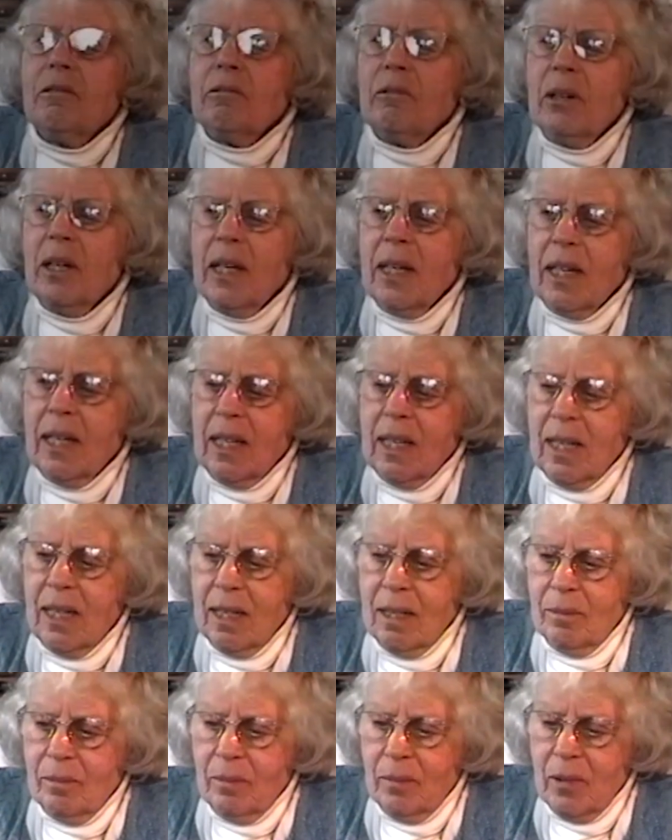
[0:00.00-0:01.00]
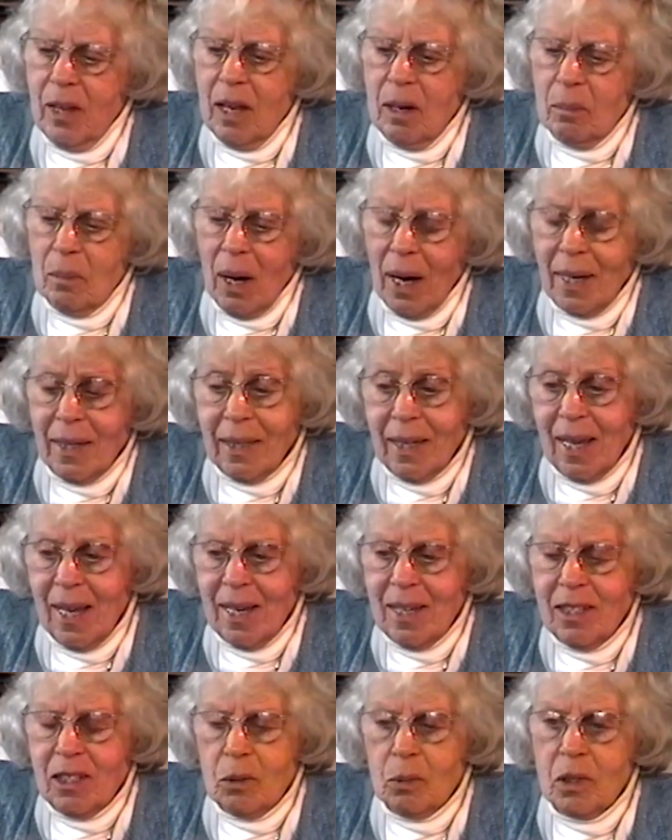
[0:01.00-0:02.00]
for reading it, in my
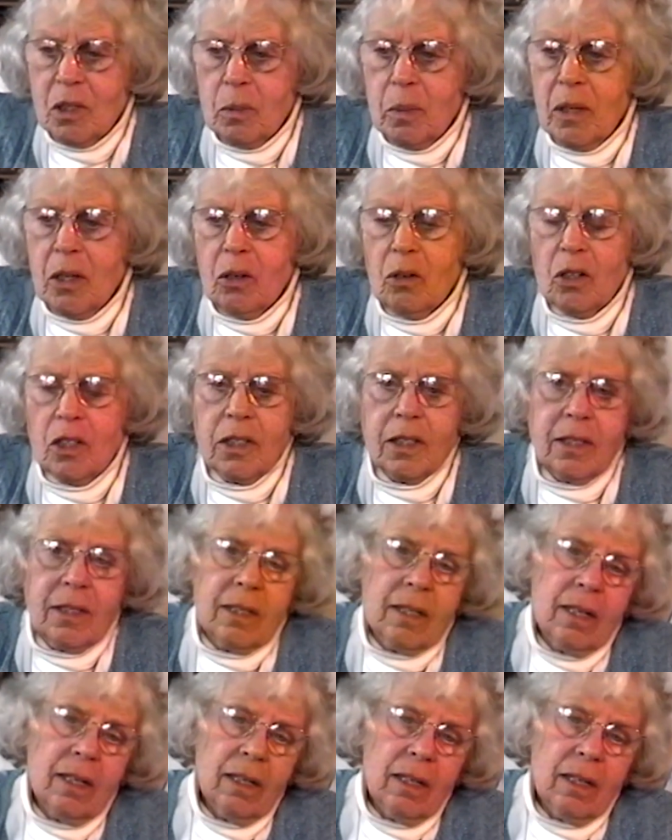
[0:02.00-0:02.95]
case, was because